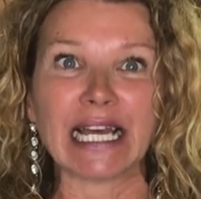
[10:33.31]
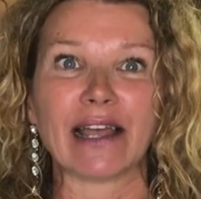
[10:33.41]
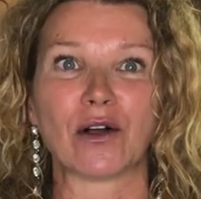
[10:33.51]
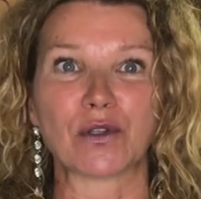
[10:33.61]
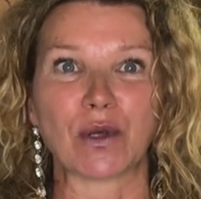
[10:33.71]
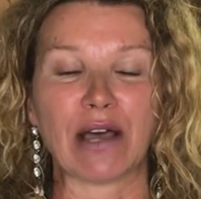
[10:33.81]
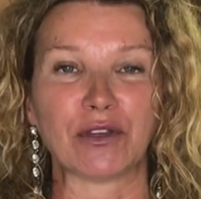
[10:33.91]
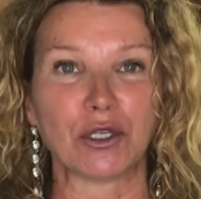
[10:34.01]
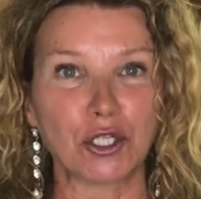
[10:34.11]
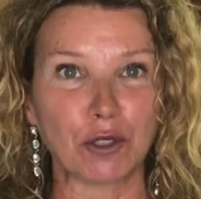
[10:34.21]
I also have a
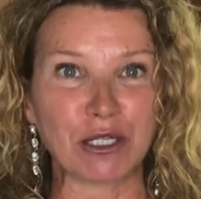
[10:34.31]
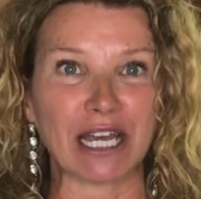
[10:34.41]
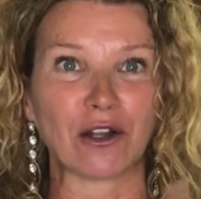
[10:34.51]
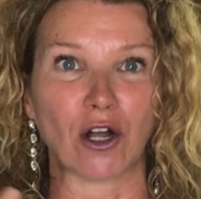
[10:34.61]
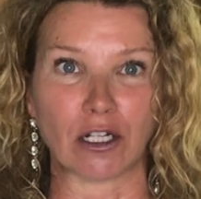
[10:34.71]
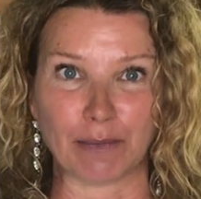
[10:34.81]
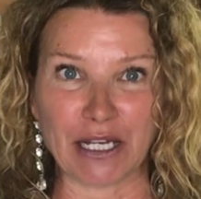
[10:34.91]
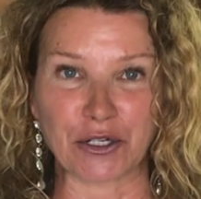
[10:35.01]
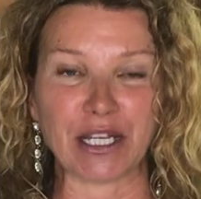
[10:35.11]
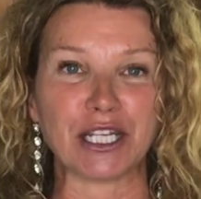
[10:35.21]
YouTube channel called
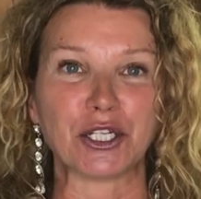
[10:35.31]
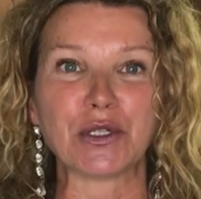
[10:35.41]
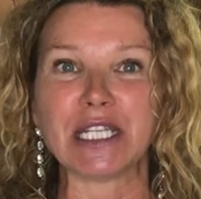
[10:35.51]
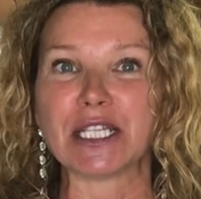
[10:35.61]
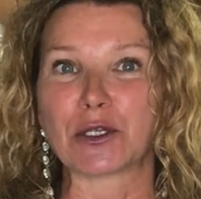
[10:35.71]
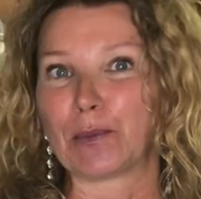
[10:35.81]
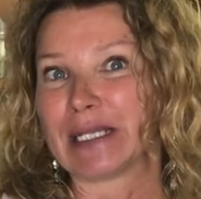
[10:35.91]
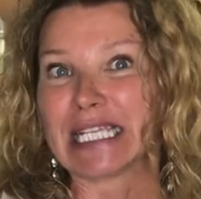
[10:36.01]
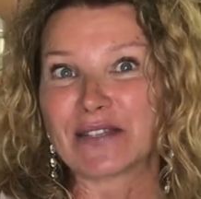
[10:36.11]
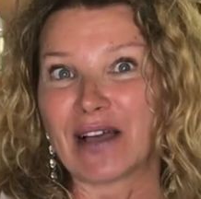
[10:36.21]
Petra Eat Juicy, so
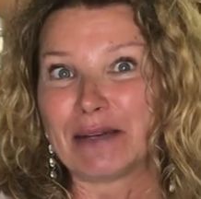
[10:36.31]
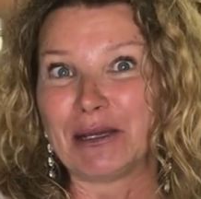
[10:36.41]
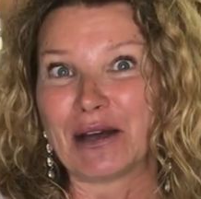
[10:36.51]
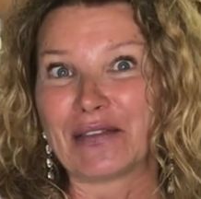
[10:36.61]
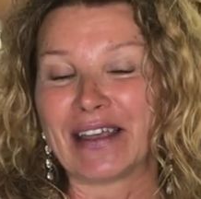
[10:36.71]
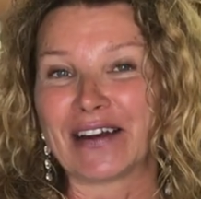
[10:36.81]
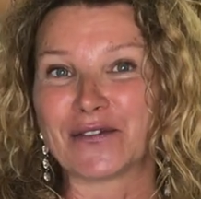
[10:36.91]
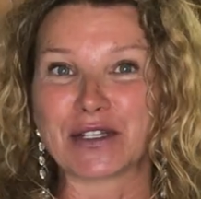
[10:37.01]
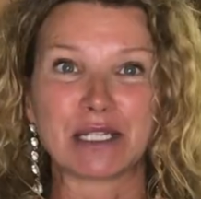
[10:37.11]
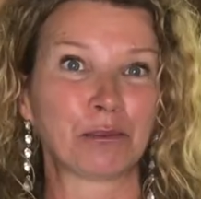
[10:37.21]
please find me on there
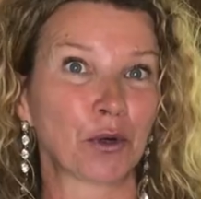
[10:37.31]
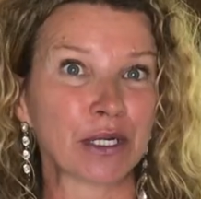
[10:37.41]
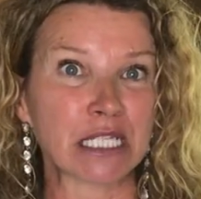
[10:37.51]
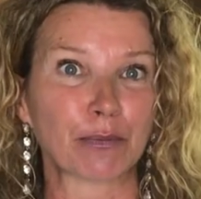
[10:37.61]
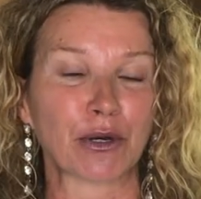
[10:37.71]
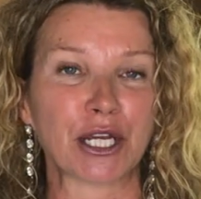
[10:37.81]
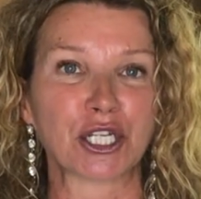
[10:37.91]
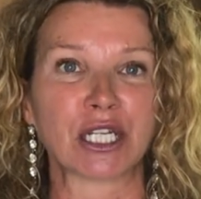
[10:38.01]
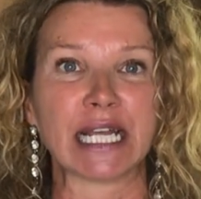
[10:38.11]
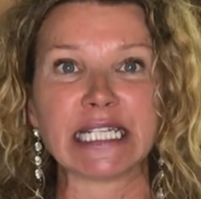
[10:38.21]
for some more
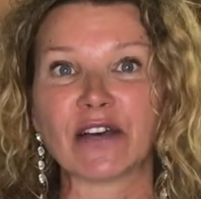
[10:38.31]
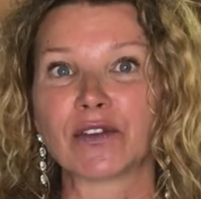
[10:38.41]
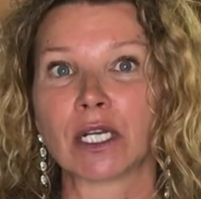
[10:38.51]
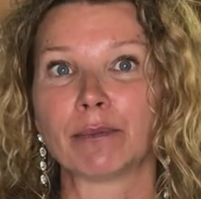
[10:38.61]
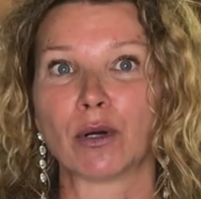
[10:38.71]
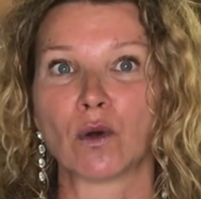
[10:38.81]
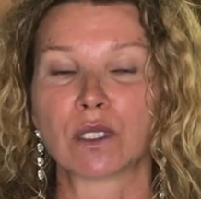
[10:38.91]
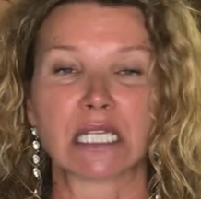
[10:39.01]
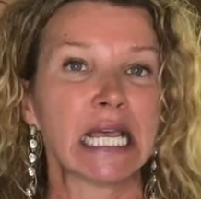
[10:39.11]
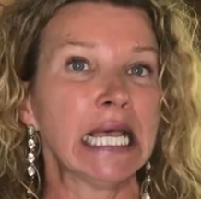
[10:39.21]
inspiration. I definitely
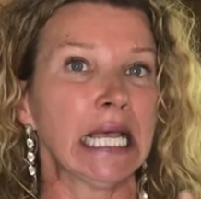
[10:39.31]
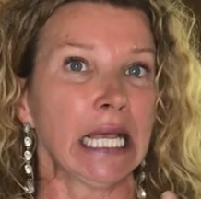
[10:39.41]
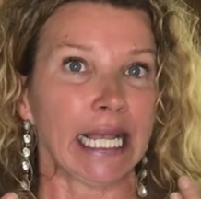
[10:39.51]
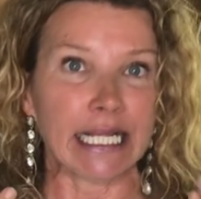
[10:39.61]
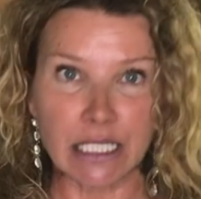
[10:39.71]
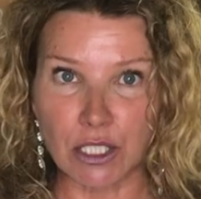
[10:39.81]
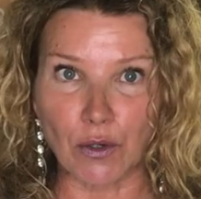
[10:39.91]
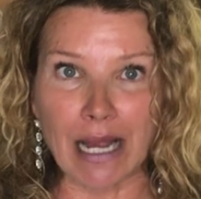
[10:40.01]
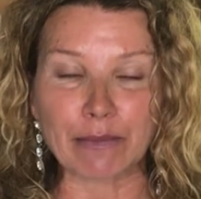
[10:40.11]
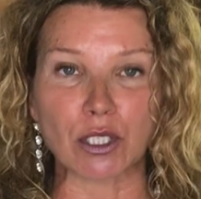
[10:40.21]
post
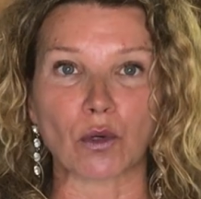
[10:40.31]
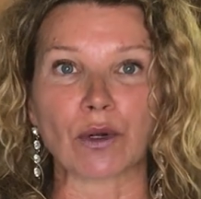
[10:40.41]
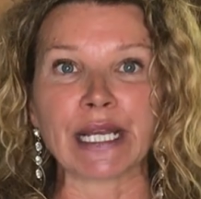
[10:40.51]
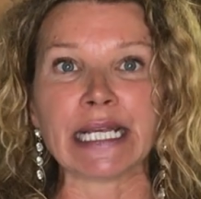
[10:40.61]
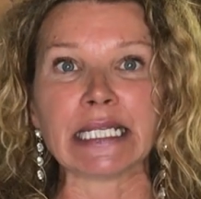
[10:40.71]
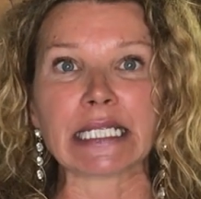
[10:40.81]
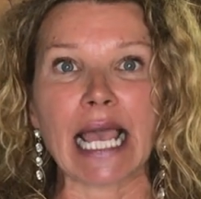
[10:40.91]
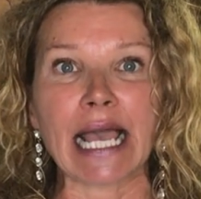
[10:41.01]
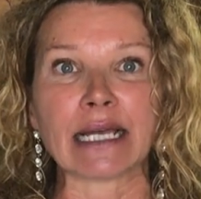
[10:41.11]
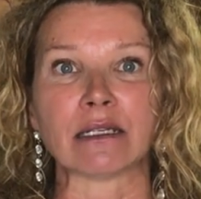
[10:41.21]
Instagram stories
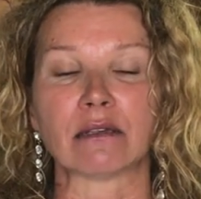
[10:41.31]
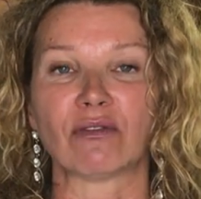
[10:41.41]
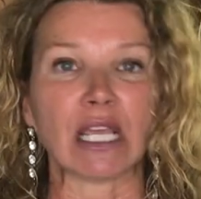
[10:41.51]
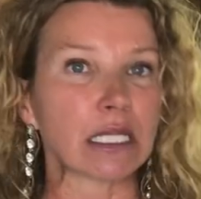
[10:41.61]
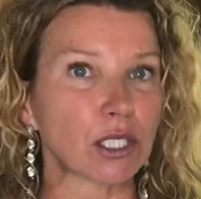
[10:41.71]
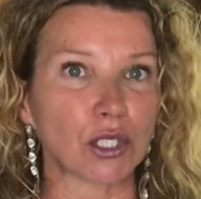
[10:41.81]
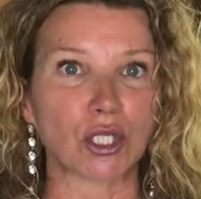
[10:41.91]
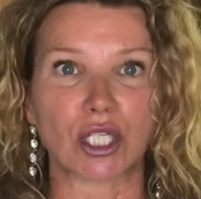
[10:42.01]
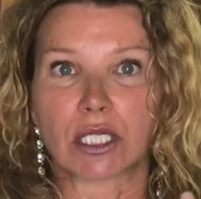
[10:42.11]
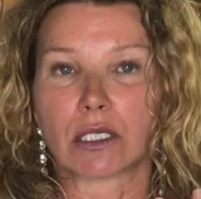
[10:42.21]
and things to
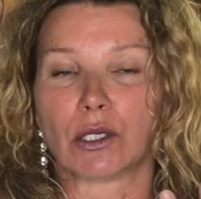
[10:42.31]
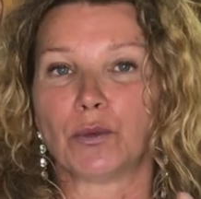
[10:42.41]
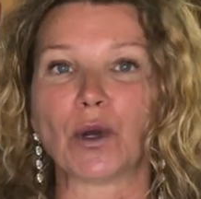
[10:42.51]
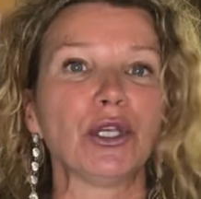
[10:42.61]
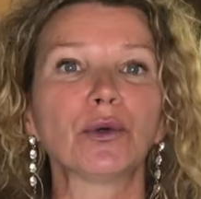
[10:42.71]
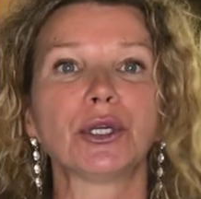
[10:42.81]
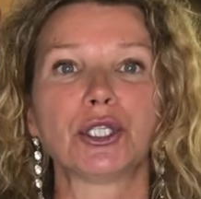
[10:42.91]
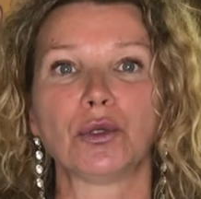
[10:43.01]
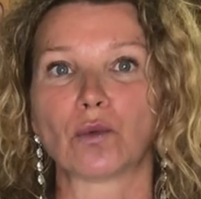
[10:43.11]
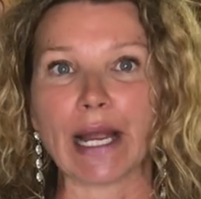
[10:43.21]
just what you can
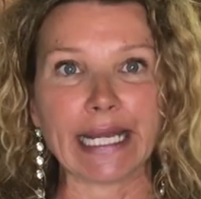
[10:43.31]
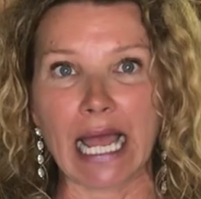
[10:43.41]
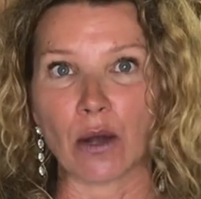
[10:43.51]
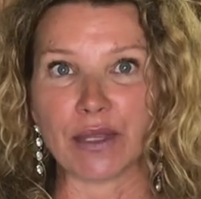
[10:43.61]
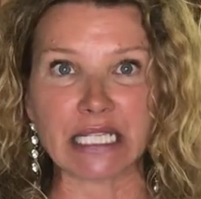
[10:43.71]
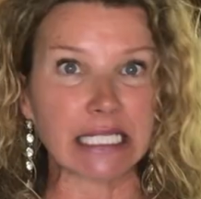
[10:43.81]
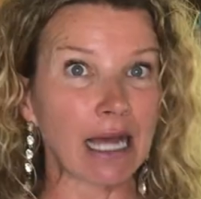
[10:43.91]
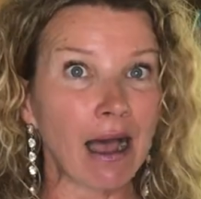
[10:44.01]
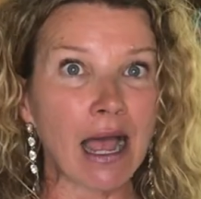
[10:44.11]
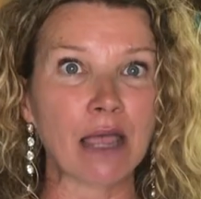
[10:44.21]
do right now in this
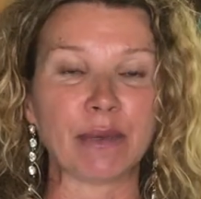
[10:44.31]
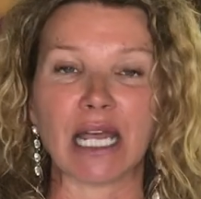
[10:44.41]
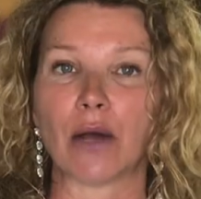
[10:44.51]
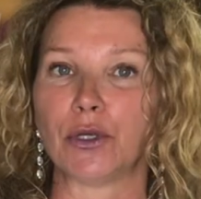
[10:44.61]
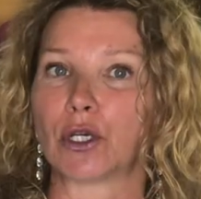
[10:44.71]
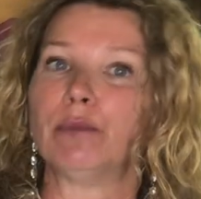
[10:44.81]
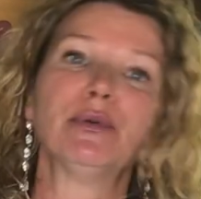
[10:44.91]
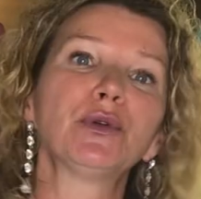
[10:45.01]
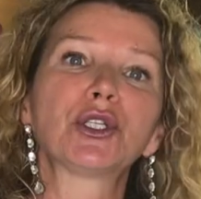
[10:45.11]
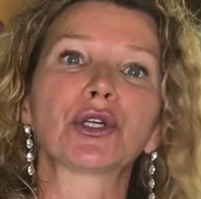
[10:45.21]
time and how you can
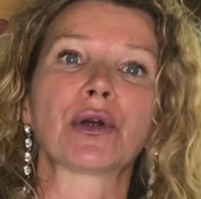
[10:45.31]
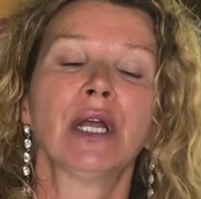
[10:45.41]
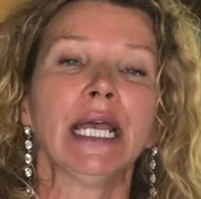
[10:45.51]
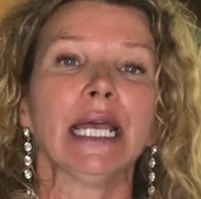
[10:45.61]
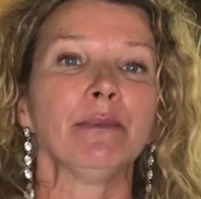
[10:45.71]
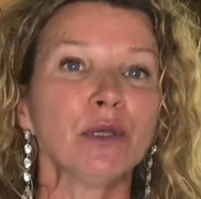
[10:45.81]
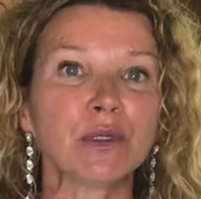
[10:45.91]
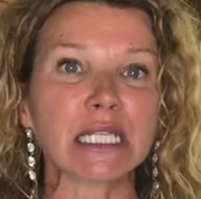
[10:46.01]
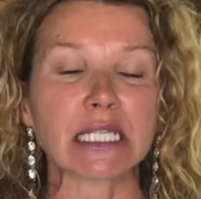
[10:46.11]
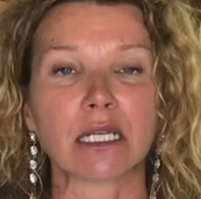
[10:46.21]
boost your immune
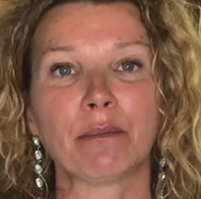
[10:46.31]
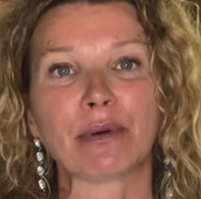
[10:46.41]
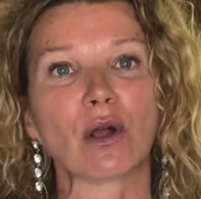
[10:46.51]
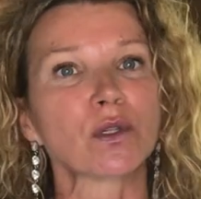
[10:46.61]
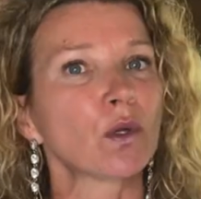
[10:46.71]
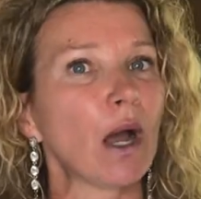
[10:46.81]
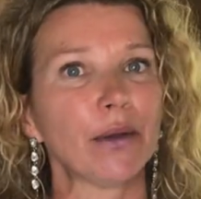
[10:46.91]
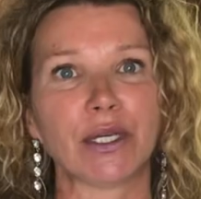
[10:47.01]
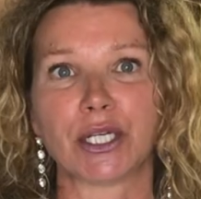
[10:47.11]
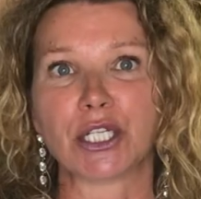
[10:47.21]
system, but also
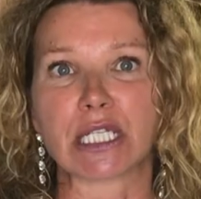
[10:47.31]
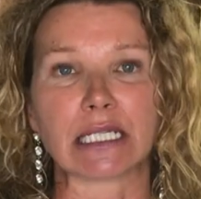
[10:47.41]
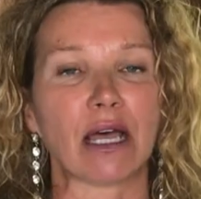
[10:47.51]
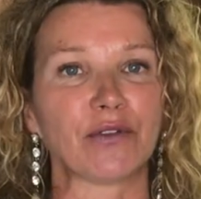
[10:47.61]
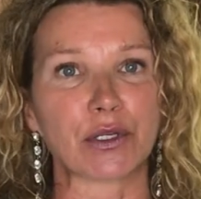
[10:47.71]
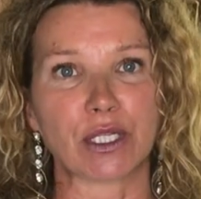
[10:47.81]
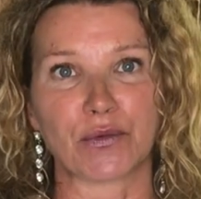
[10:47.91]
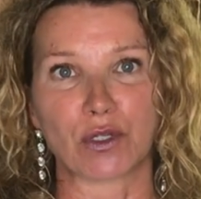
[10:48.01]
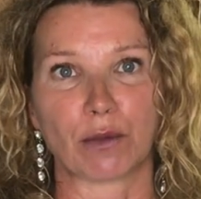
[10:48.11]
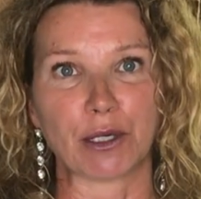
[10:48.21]
how you can just love yourself
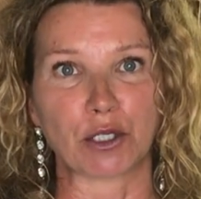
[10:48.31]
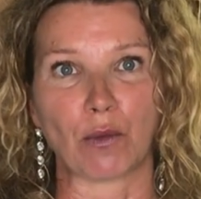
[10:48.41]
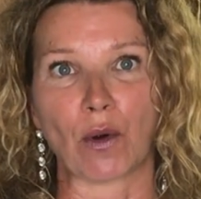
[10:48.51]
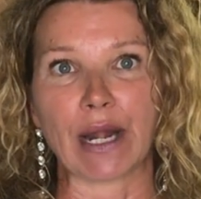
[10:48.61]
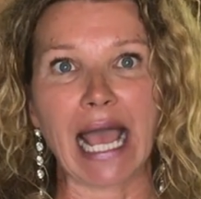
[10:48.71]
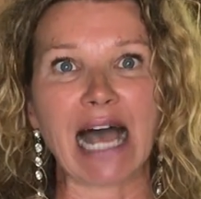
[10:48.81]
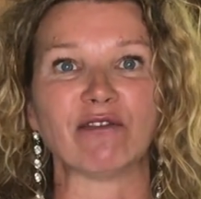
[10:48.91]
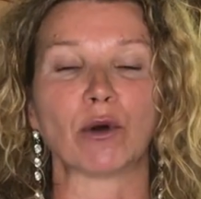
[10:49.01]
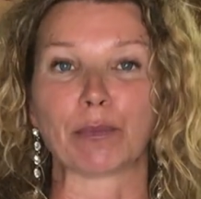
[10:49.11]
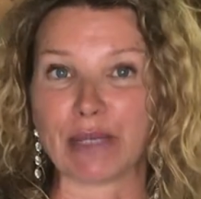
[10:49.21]
so much more and
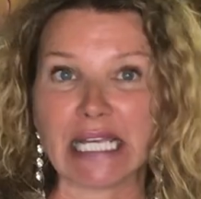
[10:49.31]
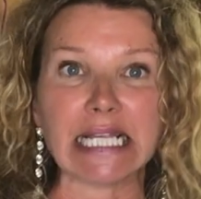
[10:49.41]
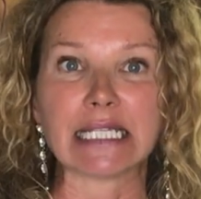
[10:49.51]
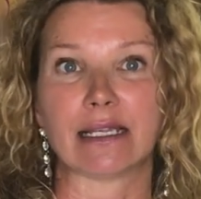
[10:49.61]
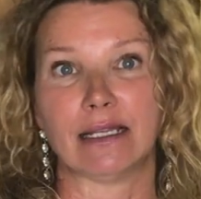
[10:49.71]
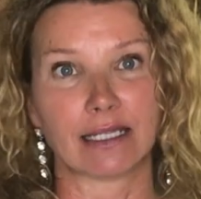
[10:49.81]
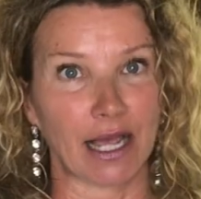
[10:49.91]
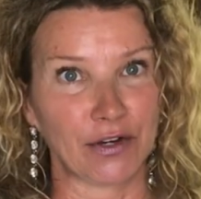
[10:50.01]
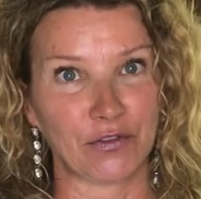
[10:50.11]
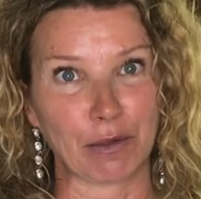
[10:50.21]
have more peace
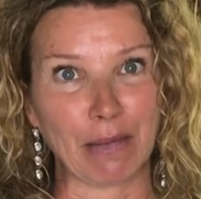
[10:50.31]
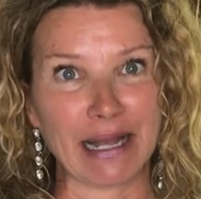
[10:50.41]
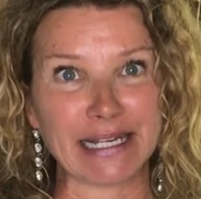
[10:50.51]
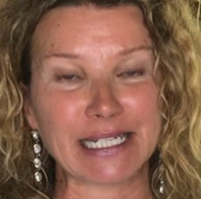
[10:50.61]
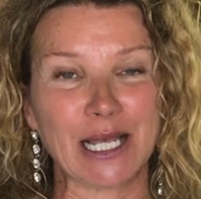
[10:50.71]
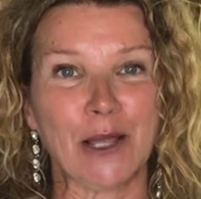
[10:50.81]
inside of your mind.